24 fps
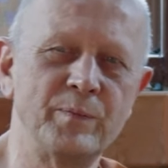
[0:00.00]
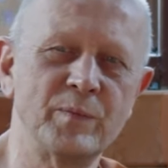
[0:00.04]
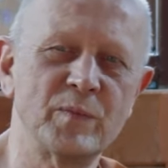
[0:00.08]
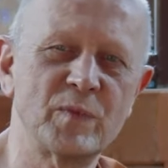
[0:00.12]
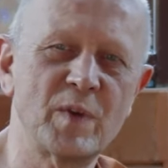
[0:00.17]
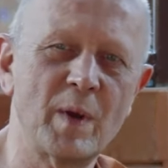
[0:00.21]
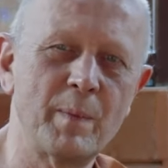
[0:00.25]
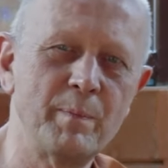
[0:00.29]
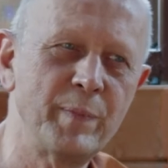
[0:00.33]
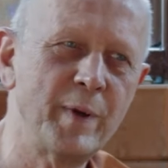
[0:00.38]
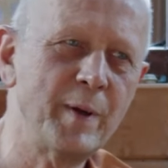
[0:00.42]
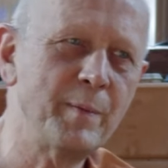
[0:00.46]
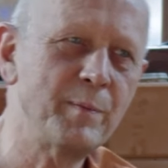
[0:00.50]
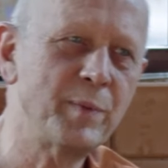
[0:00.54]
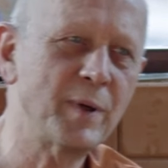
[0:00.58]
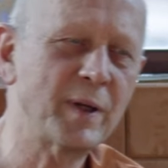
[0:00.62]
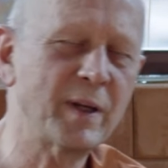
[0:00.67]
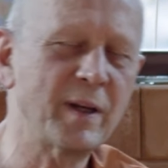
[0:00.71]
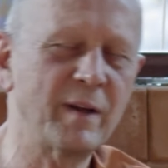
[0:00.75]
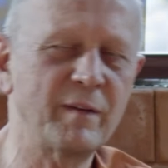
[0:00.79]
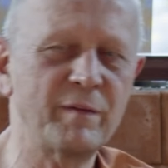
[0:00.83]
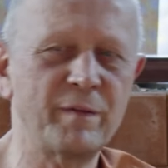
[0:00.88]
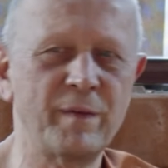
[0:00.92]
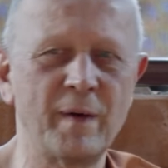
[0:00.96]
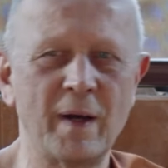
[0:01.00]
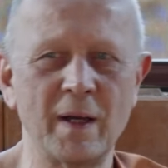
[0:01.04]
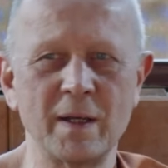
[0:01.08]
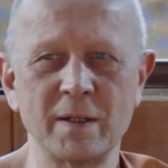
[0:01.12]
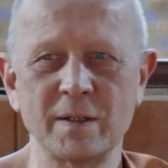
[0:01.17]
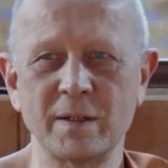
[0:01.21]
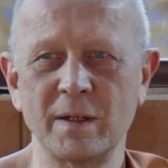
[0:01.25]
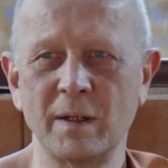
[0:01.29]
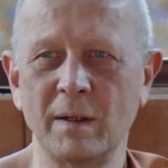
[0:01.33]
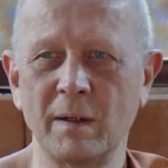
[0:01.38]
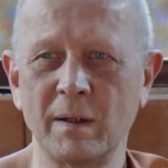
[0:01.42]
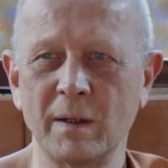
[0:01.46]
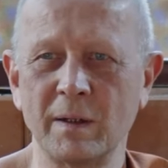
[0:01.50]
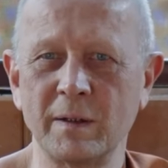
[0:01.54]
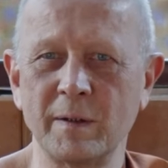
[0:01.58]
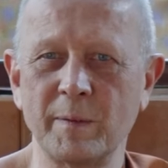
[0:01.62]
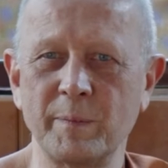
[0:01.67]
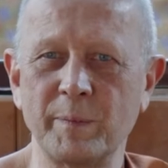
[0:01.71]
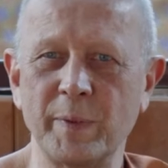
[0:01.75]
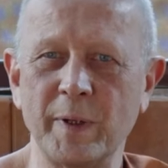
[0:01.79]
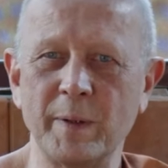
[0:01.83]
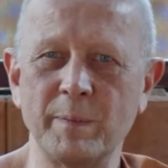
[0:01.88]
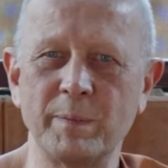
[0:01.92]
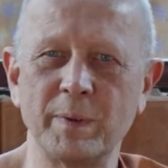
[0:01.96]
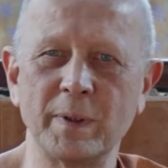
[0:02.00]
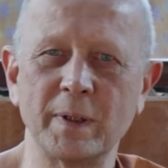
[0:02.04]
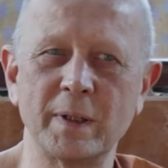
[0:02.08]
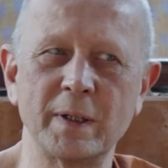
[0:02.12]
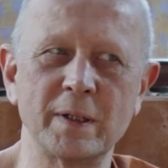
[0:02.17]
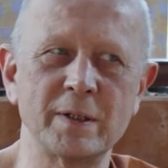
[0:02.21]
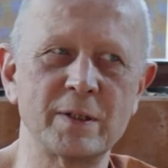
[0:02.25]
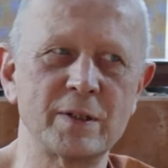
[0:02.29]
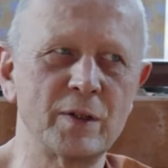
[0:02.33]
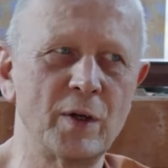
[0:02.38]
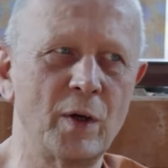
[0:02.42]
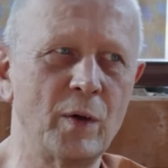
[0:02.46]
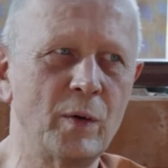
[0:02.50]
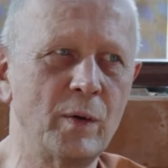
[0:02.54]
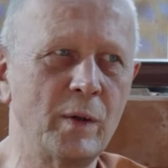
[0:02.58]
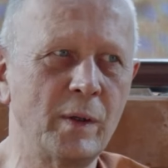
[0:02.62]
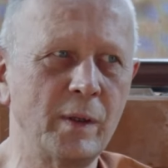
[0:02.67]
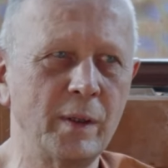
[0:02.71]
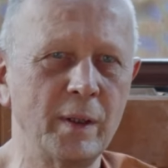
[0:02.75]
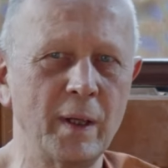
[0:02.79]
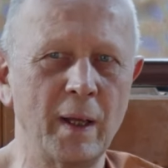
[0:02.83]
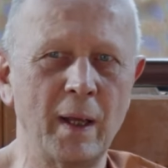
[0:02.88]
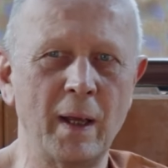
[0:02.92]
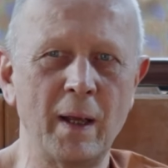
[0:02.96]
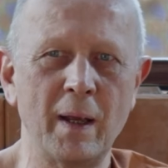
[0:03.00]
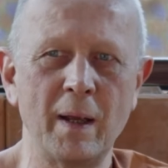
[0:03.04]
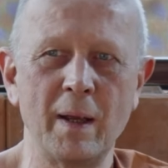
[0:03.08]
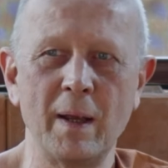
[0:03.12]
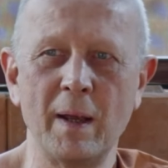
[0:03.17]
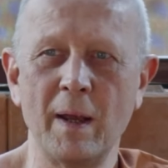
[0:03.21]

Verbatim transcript: Some people get faster, other people get slower, yeah?